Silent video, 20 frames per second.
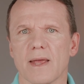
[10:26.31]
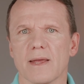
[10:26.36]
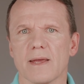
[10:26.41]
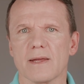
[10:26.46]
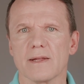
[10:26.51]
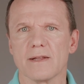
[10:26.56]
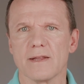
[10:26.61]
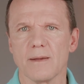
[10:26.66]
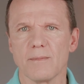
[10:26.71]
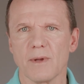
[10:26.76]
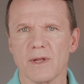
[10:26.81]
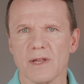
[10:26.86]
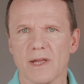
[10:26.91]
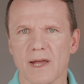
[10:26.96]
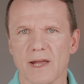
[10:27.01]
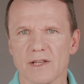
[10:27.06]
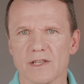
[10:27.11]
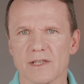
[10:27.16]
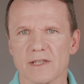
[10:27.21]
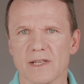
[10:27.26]

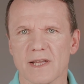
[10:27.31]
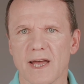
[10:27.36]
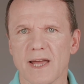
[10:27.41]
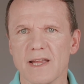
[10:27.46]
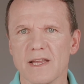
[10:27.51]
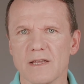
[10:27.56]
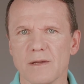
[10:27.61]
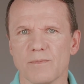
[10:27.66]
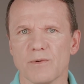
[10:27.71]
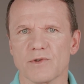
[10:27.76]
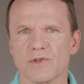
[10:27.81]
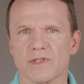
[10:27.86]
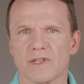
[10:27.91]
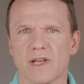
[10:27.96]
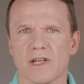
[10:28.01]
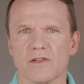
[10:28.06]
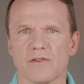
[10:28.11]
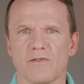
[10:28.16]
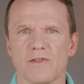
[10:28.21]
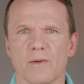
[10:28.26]
eliminates
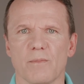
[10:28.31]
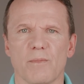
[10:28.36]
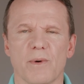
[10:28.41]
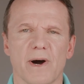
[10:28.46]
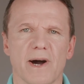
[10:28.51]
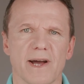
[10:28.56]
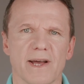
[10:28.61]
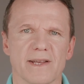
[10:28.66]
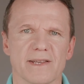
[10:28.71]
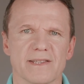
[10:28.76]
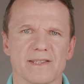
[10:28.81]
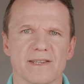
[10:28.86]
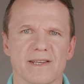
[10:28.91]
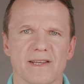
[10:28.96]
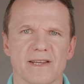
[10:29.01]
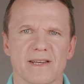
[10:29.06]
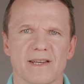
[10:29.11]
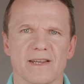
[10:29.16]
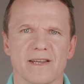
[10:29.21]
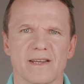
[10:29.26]
90% of the bias
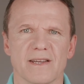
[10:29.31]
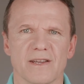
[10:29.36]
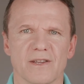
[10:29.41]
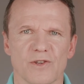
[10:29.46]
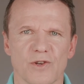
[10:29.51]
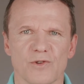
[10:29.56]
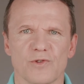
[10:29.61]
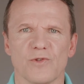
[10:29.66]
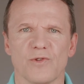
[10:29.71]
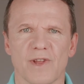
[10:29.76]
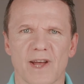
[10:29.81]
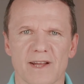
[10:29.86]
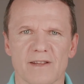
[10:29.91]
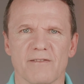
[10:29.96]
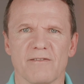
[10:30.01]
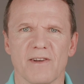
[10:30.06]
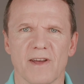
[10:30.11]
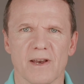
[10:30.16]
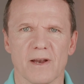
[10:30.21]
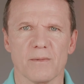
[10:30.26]
due to that
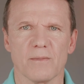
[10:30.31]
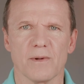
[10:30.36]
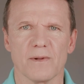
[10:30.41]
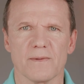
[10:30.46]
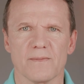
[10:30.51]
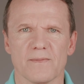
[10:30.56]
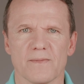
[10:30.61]
variable.